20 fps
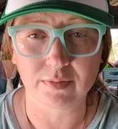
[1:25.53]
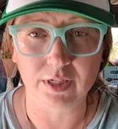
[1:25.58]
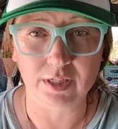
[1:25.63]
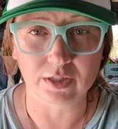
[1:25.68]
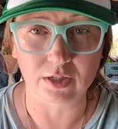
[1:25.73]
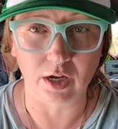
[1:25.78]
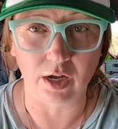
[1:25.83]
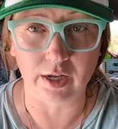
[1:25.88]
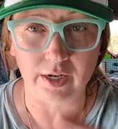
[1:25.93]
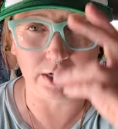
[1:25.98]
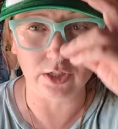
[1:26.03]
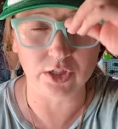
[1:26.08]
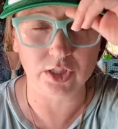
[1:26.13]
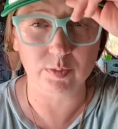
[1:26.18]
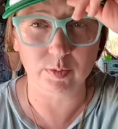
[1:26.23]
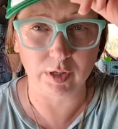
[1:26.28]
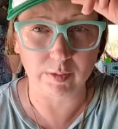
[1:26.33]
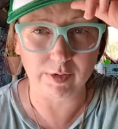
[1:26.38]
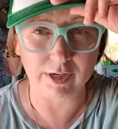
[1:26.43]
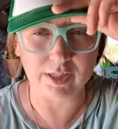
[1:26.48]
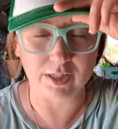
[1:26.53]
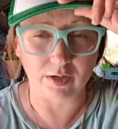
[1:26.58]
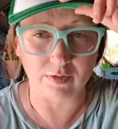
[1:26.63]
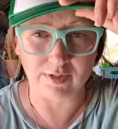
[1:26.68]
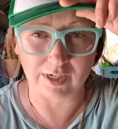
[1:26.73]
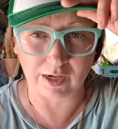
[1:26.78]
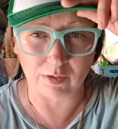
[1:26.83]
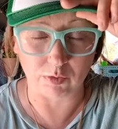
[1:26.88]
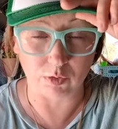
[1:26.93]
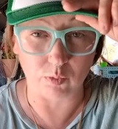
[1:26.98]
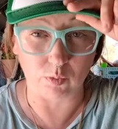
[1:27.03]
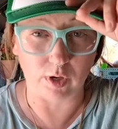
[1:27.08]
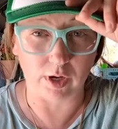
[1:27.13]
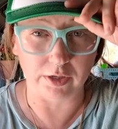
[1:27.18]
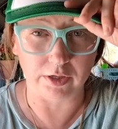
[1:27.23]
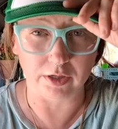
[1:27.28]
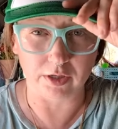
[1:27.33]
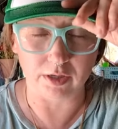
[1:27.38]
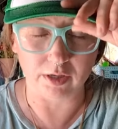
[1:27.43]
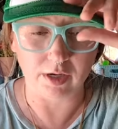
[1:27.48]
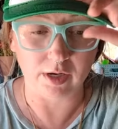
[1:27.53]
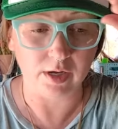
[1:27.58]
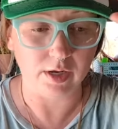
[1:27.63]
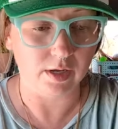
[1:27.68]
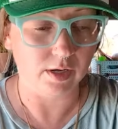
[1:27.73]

It's hot. I just sprayed myself down with water.